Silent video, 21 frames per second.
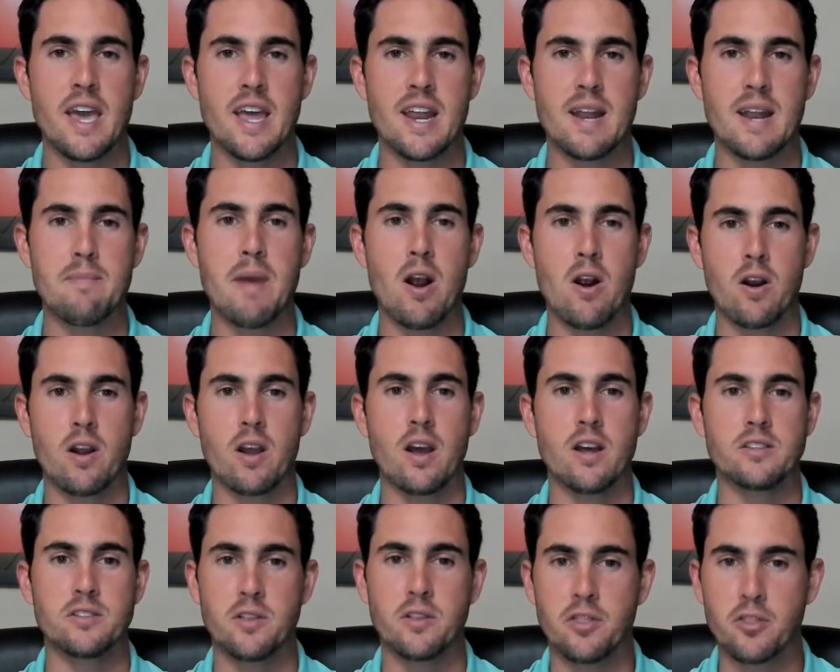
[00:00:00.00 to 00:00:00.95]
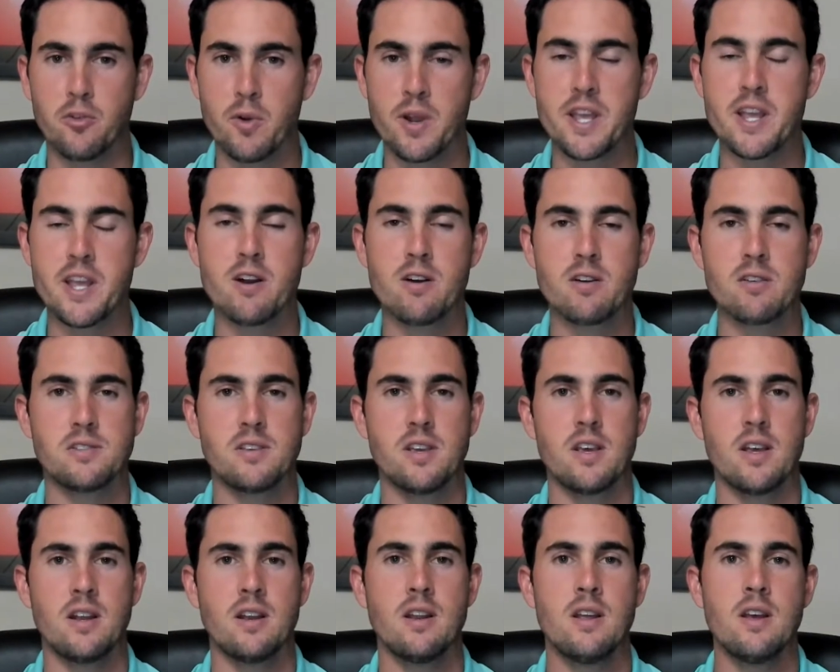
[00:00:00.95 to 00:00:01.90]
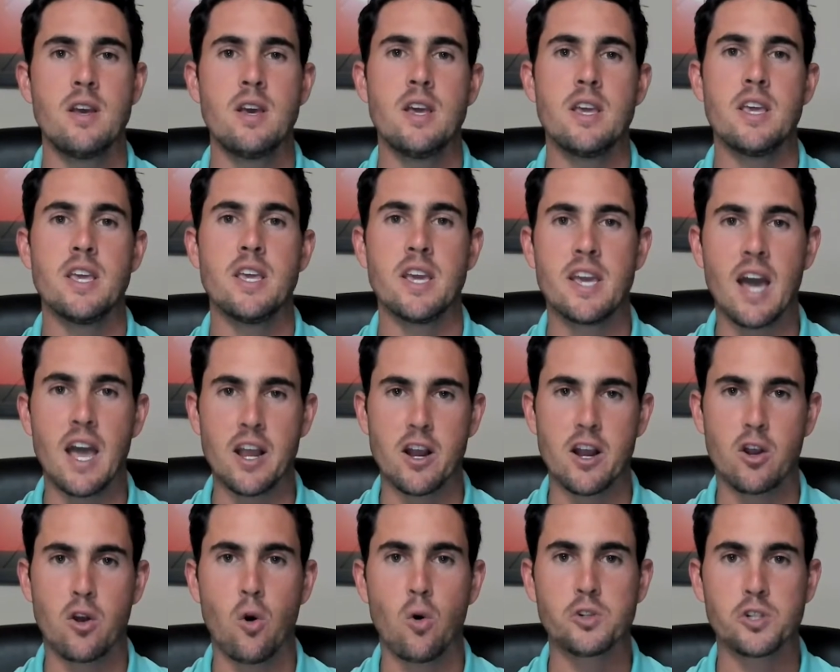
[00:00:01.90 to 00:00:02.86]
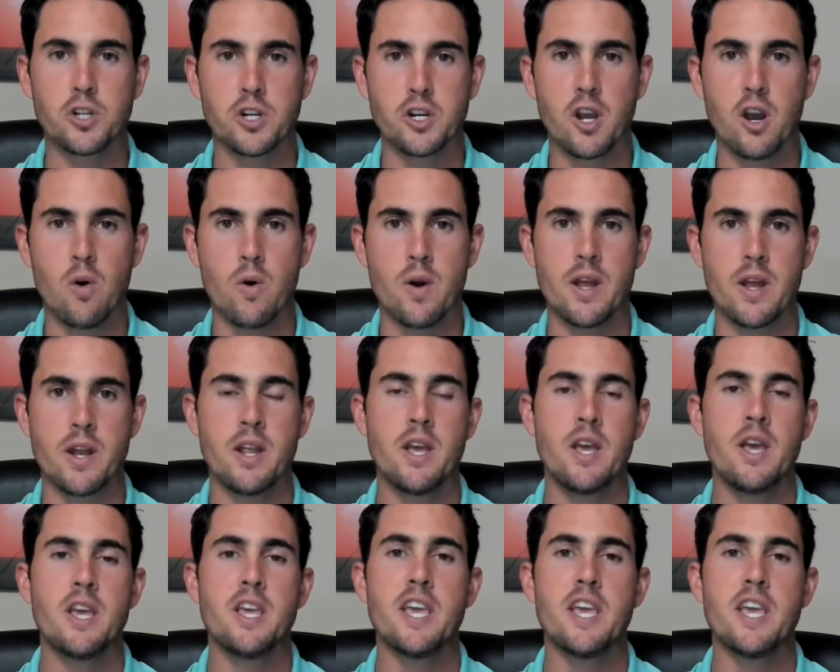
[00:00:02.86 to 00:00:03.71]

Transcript: in America. So 3 years in, you got your culture going.